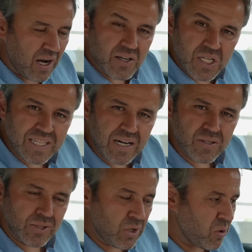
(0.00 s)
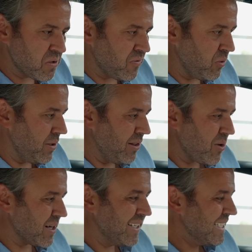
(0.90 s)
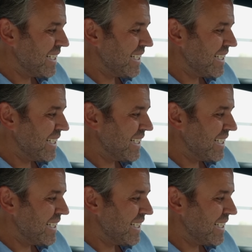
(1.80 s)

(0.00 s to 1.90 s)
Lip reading: $100,000 fully loaded.